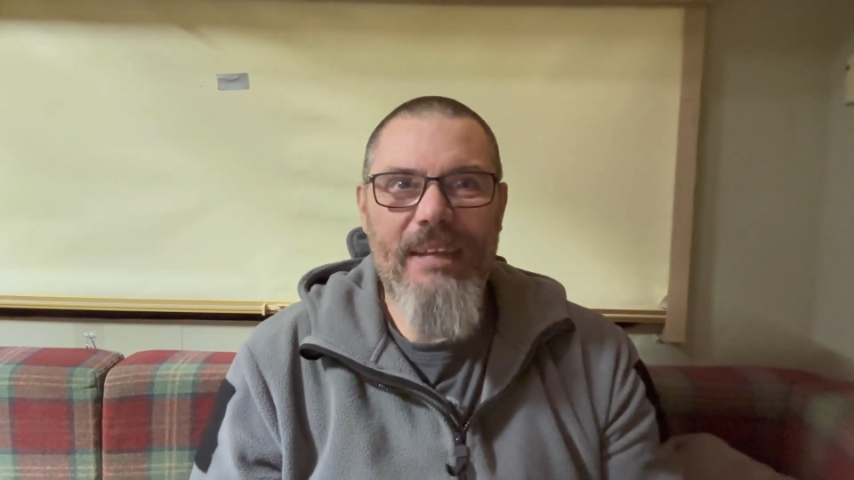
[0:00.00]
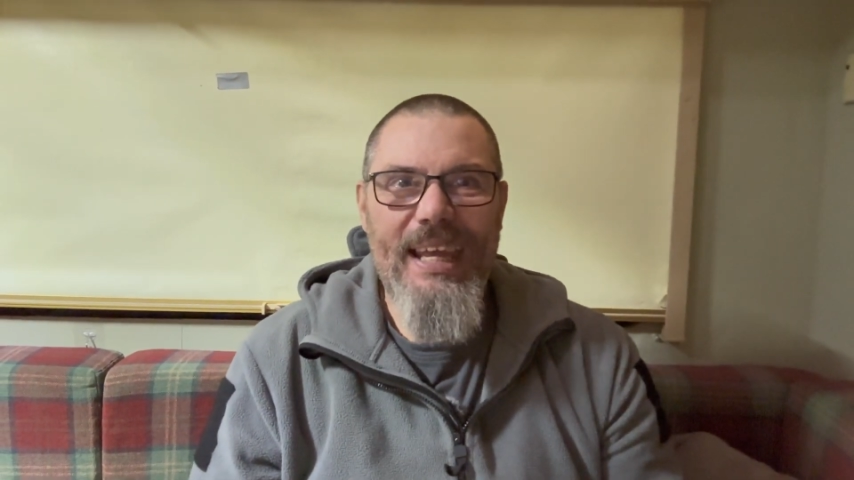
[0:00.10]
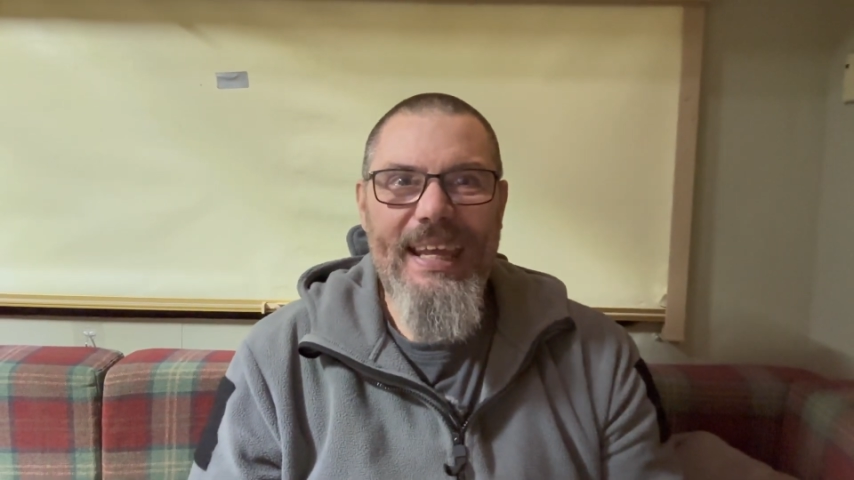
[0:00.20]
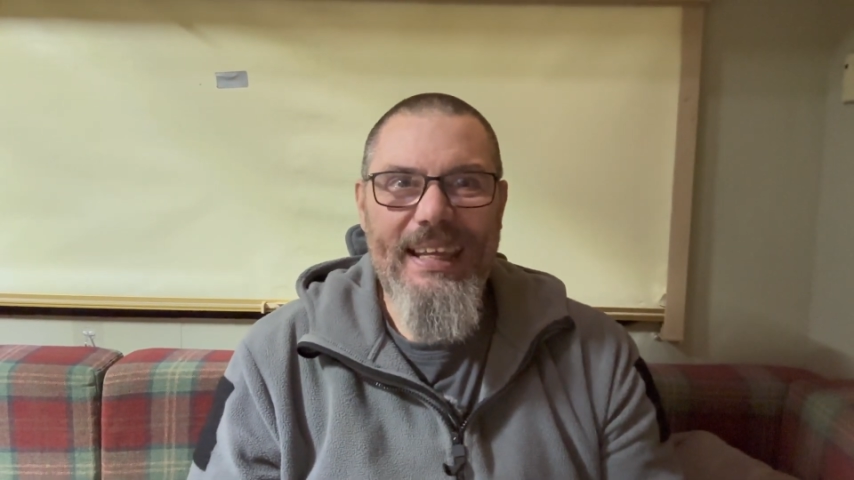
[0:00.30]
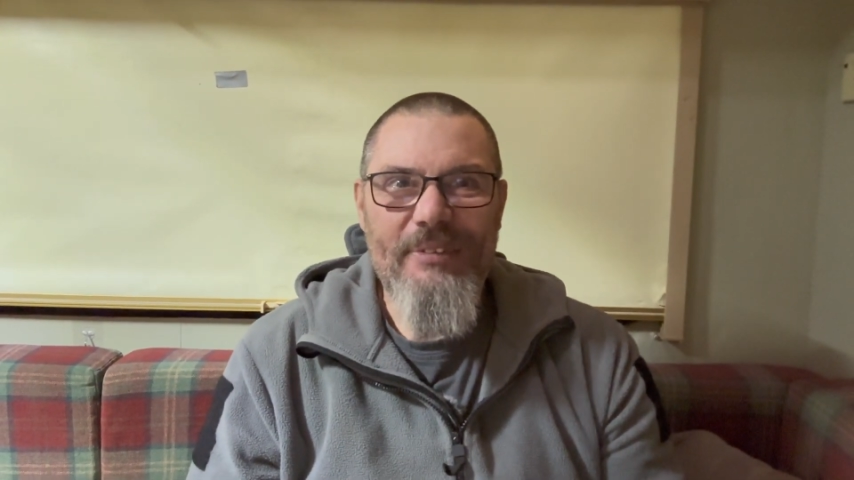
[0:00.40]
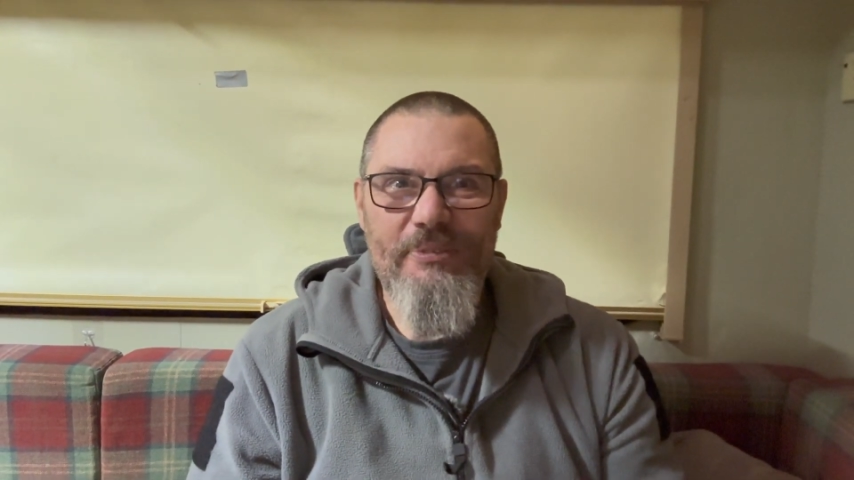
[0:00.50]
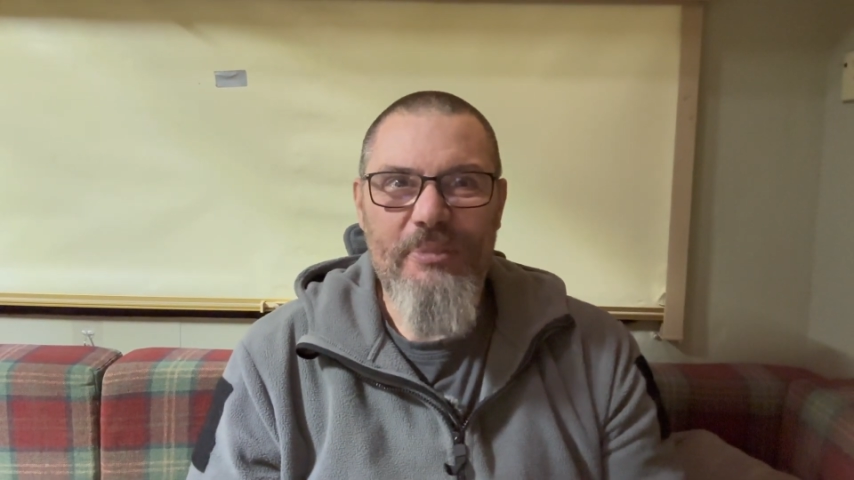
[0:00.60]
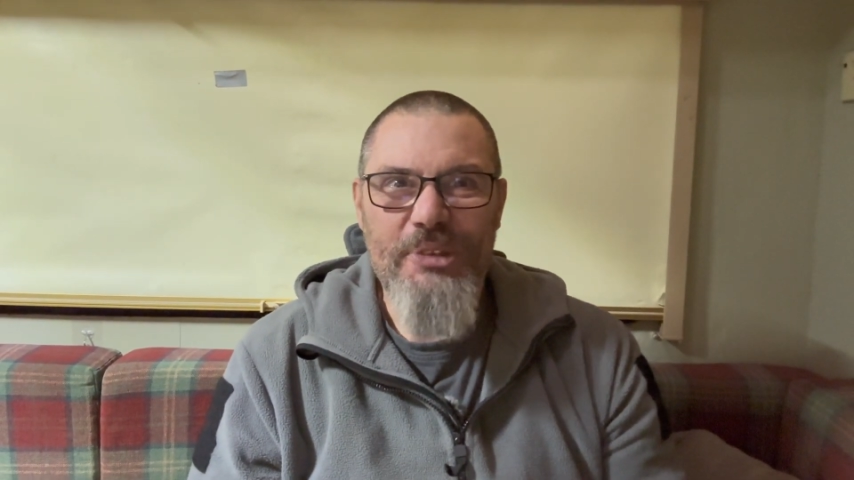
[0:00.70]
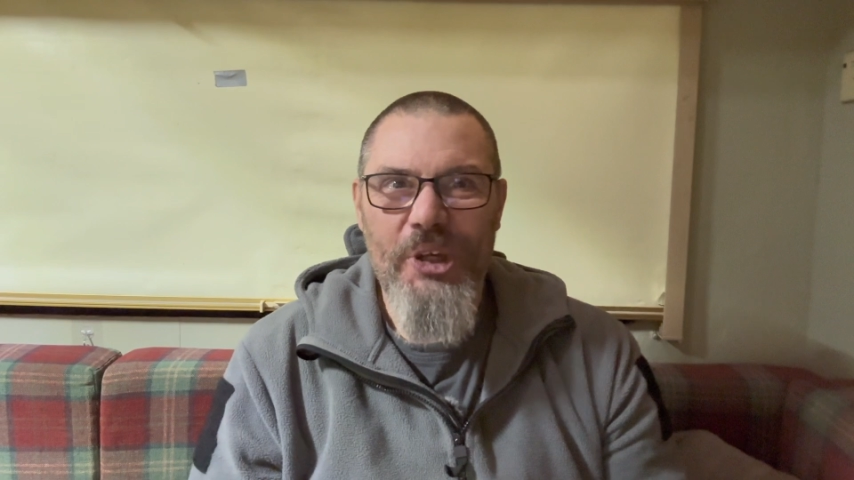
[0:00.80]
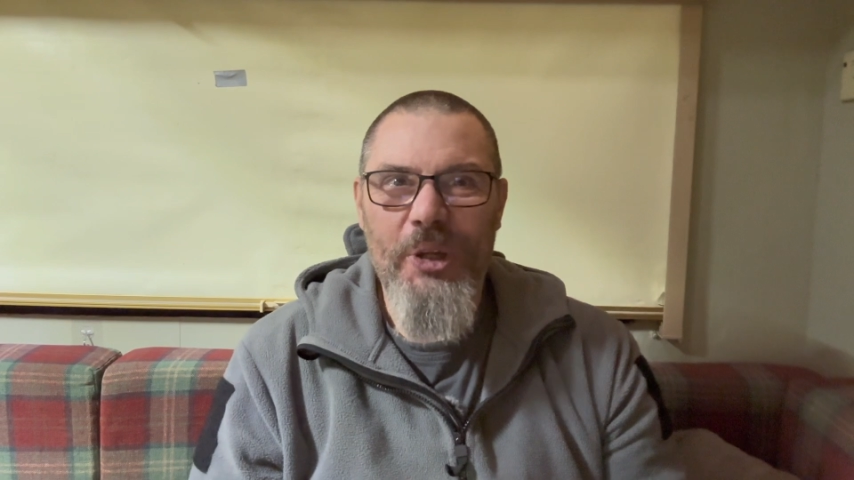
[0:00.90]
ick
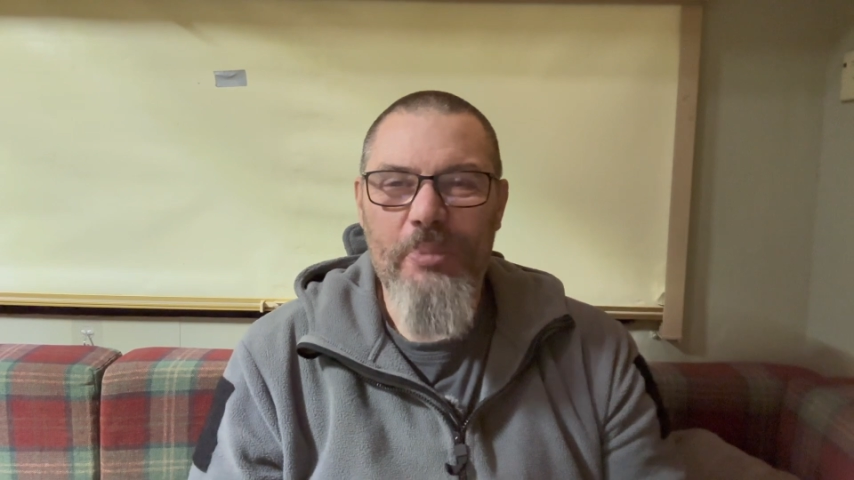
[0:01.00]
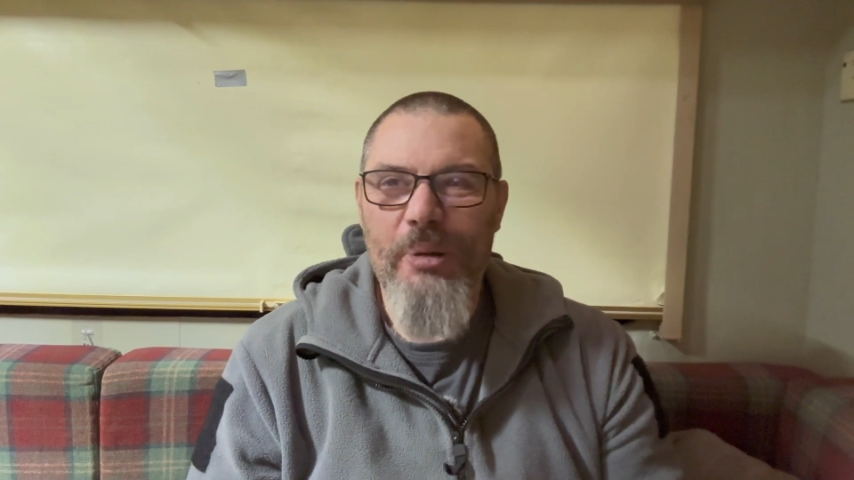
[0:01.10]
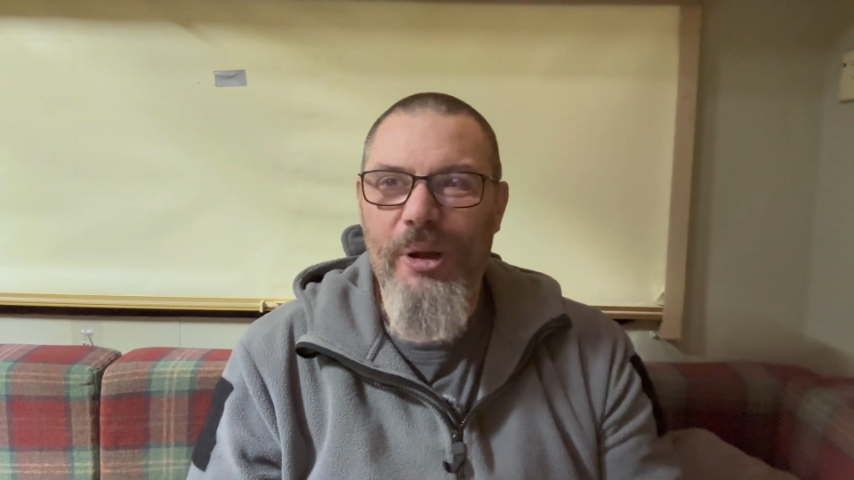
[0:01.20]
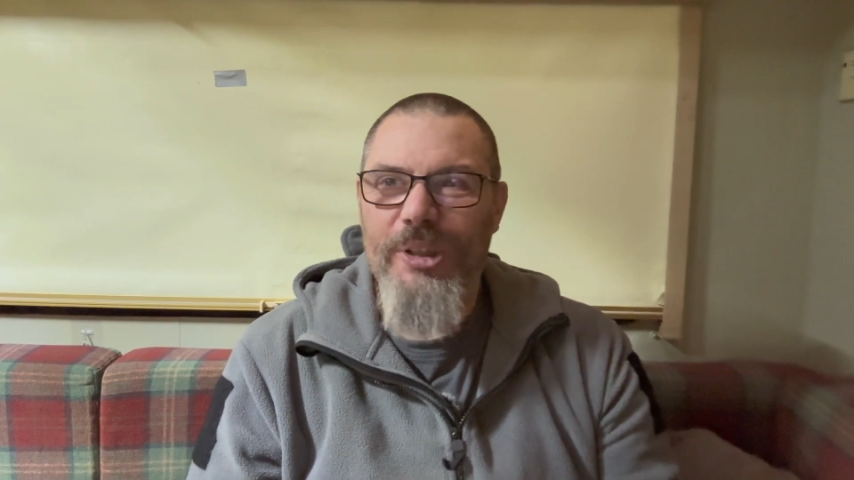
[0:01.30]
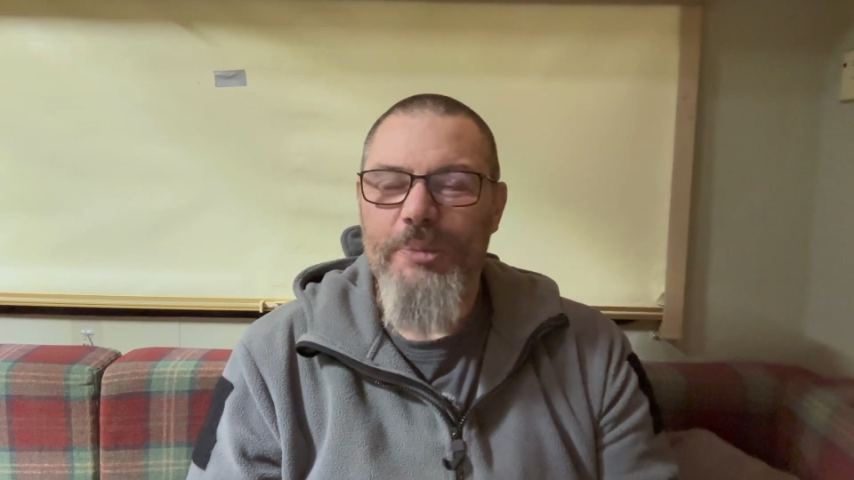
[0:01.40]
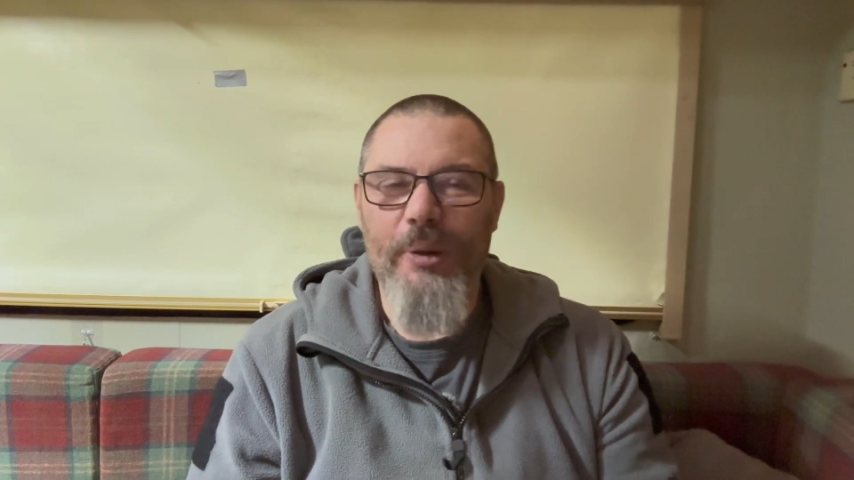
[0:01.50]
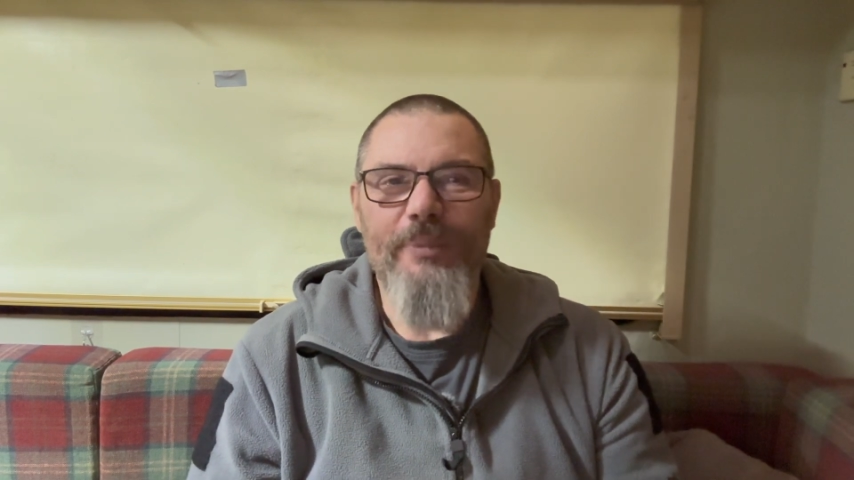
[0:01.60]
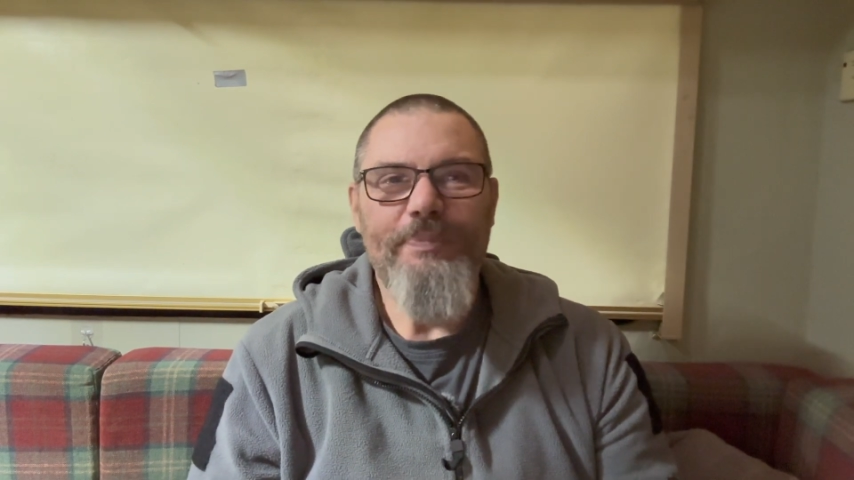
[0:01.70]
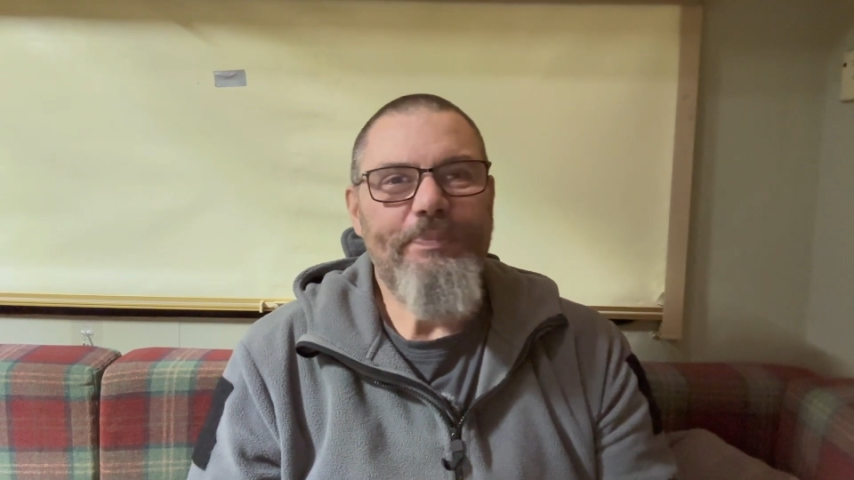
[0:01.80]
from toilet balls, but